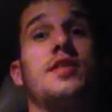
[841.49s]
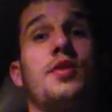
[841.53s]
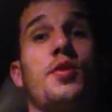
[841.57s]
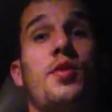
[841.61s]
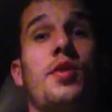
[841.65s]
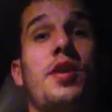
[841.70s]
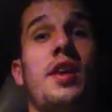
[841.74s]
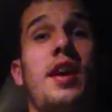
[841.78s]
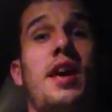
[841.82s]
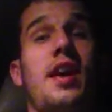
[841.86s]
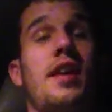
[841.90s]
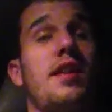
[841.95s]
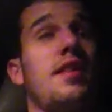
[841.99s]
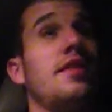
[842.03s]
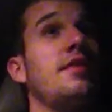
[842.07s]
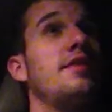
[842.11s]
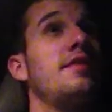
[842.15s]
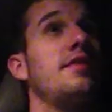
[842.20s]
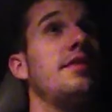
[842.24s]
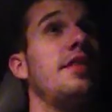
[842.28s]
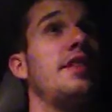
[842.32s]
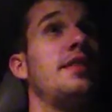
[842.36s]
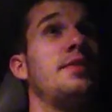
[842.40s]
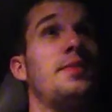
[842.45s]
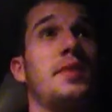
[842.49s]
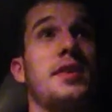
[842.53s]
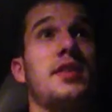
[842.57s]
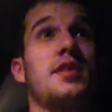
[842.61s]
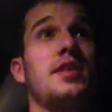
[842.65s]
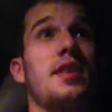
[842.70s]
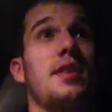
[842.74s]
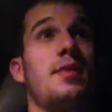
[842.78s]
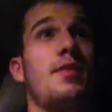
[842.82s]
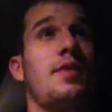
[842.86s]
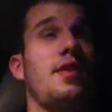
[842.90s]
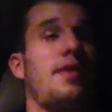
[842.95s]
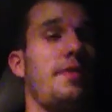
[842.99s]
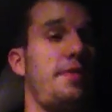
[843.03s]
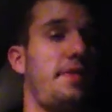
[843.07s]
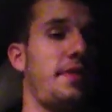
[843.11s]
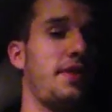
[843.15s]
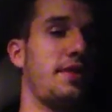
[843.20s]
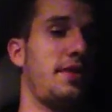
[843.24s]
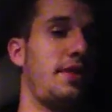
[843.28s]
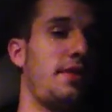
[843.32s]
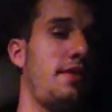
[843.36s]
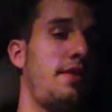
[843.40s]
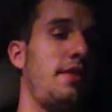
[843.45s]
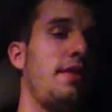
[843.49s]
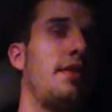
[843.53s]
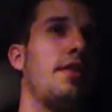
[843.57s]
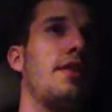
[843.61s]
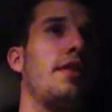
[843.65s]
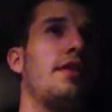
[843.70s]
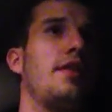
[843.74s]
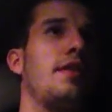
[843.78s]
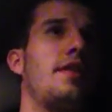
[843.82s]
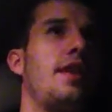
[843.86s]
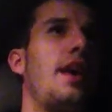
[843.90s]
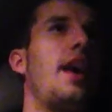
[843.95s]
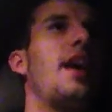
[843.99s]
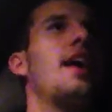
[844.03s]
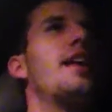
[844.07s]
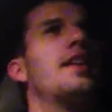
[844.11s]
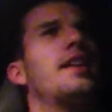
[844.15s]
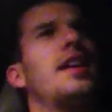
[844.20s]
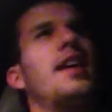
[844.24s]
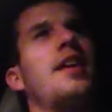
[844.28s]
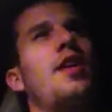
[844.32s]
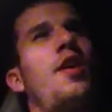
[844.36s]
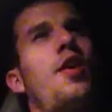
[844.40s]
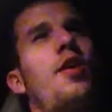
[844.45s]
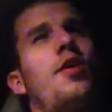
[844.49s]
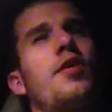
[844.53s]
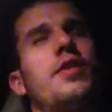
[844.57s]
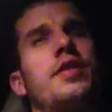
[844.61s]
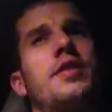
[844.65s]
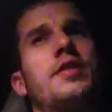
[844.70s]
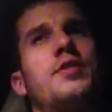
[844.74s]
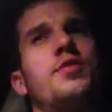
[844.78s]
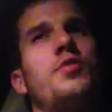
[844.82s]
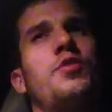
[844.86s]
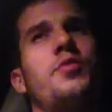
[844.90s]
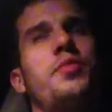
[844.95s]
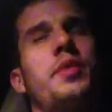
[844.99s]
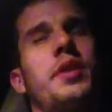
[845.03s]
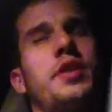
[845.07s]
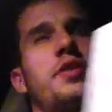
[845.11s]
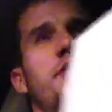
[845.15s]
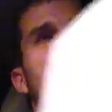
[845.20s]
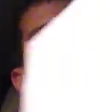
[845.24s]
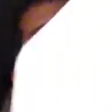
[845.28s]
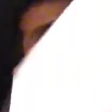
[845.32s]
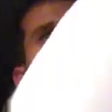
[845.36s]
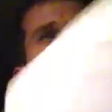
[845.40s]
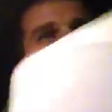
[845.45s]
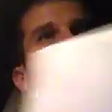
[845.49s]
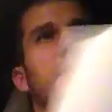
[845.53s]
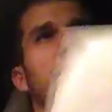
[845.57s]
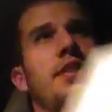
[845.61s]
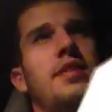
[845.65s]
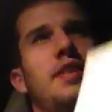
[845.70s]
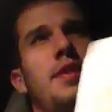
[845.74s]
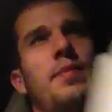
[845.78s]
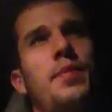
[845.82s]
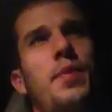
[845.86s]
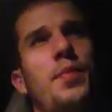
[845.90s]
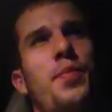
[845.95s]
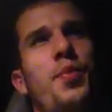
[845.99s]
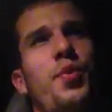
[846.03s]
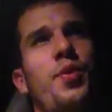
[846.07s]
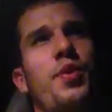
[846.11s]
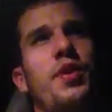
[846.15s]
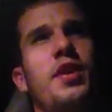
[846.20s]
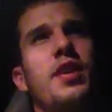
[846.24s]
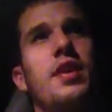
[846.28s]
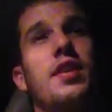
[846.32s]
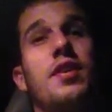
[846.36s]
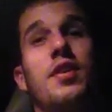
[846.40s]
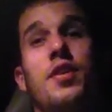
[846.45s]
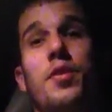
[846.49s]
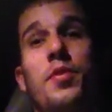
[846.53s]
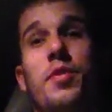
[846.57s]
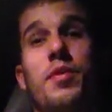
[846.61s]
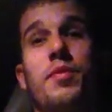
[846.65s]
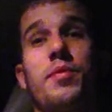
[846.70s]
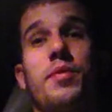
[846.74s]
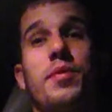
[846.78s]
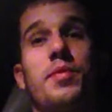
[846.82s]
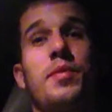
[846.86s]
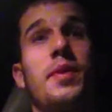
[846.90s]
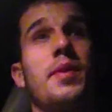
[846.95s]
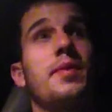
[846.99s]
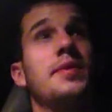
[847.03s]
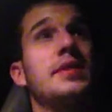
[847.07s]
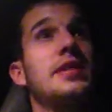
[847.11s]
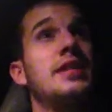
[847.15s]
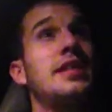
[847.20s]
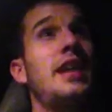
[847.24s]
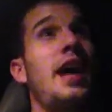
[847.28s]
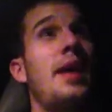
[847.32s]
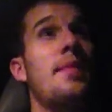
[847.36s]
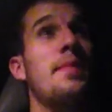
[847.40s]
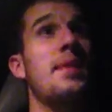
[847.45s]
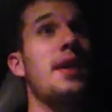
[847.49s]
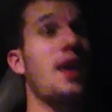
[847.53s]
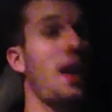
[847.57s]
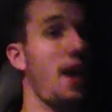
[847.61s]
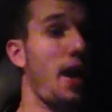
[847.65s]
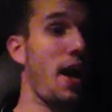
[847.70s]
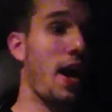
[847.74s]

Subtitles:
the toy aisle as much as I want to fix it. And get all of these cool pictures because I'm an employee and no one would be able to stop me.